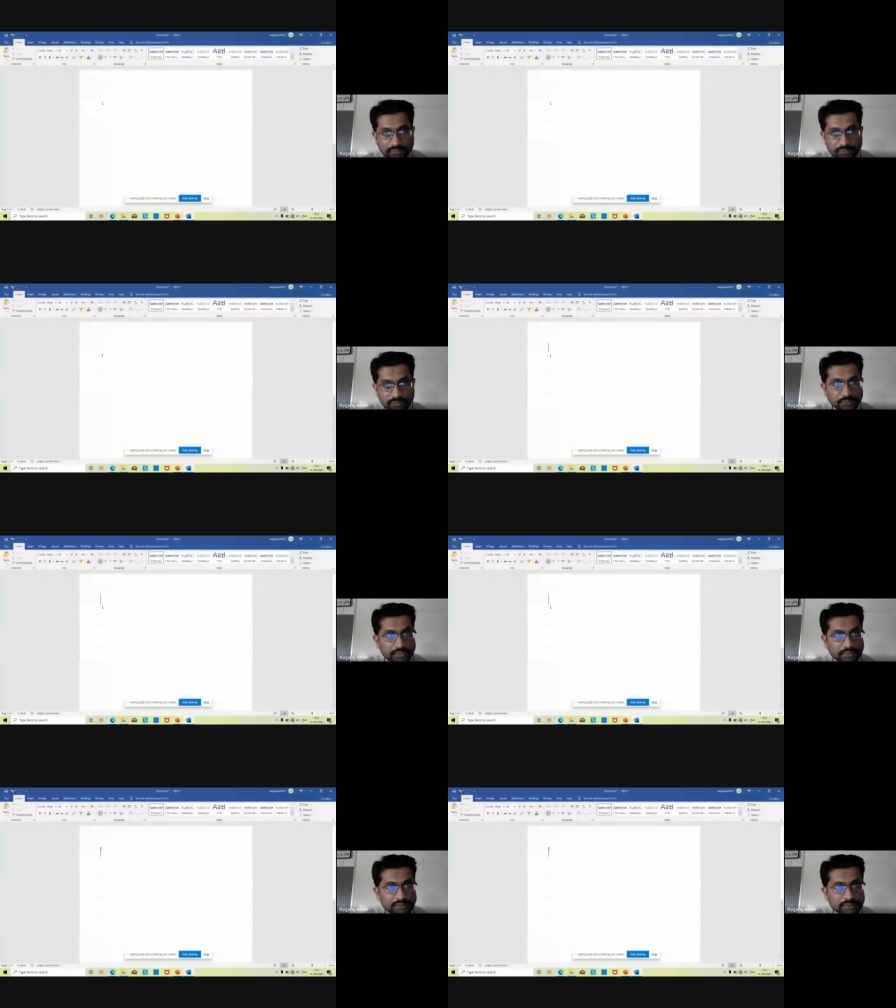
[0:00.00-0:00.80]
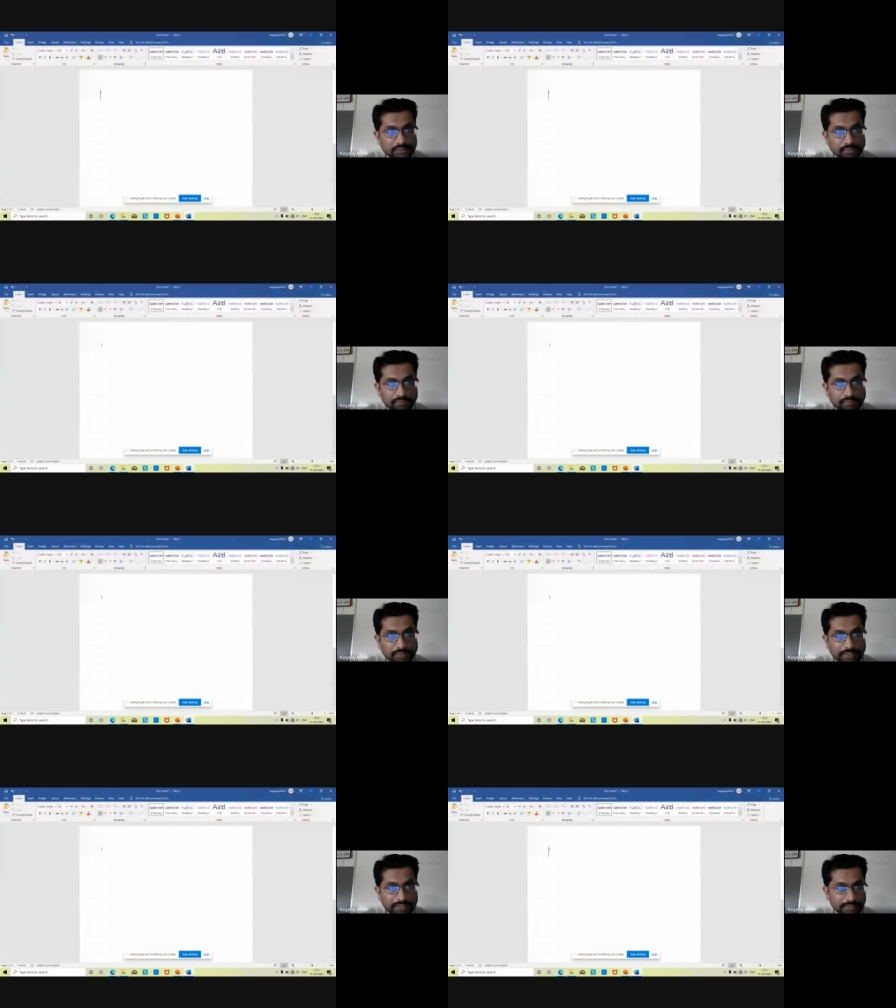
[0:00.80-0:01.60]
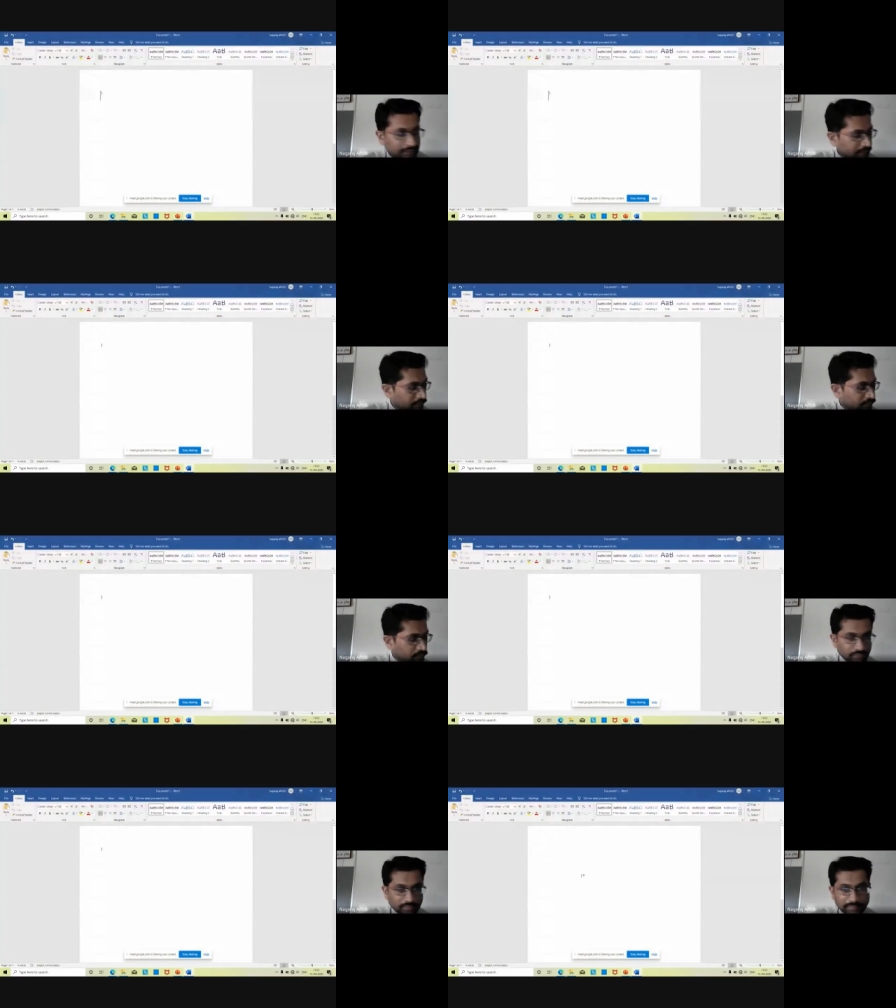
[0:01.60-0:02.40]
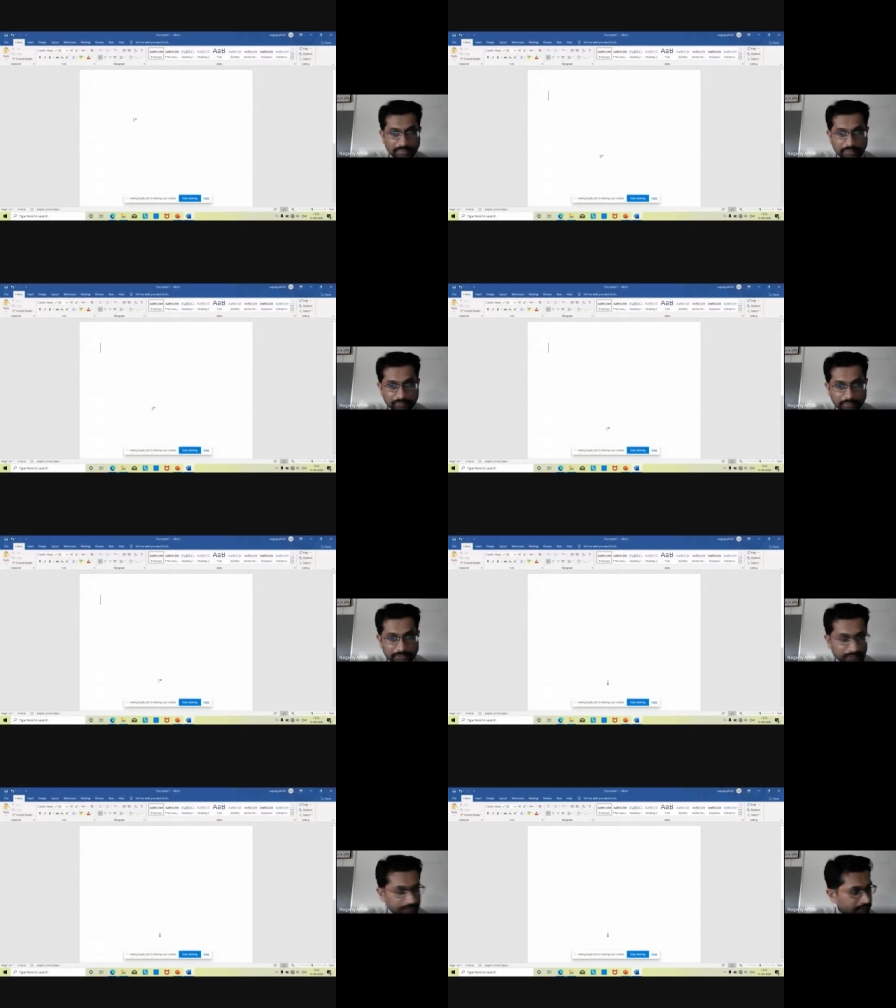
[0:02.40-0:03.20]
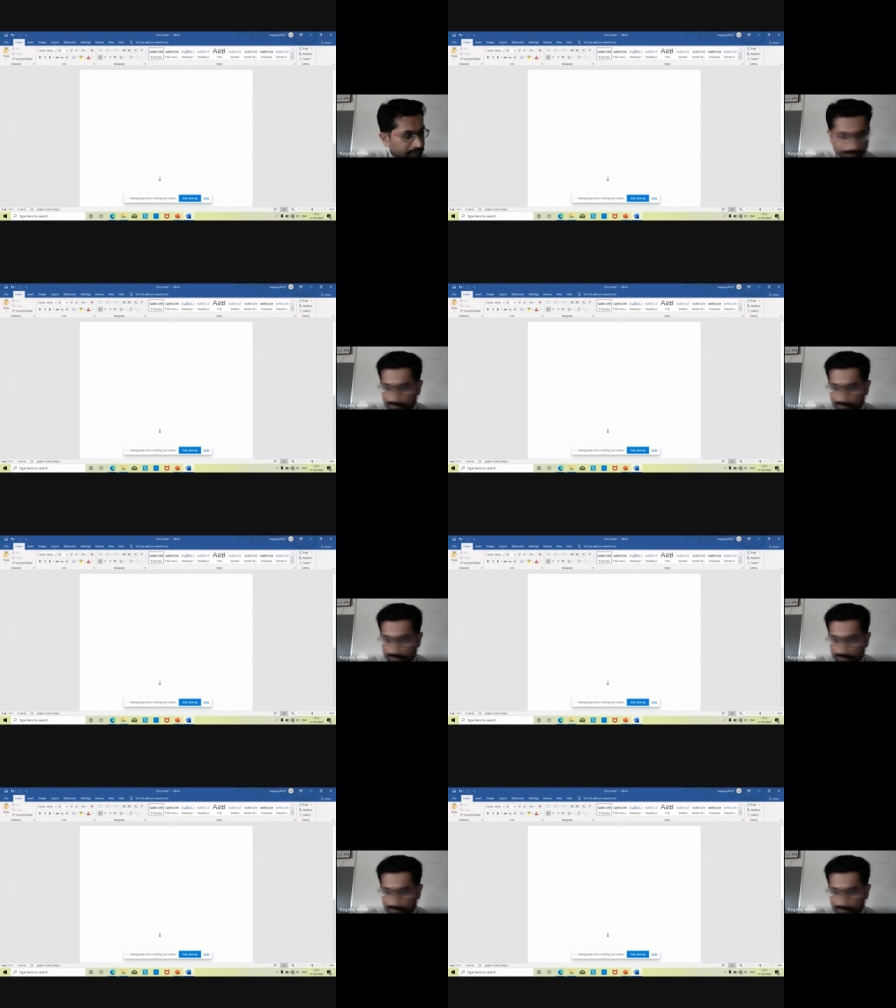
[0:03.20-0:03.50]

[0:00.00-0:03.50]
So students, uh, what we'll get here? What will be the equation?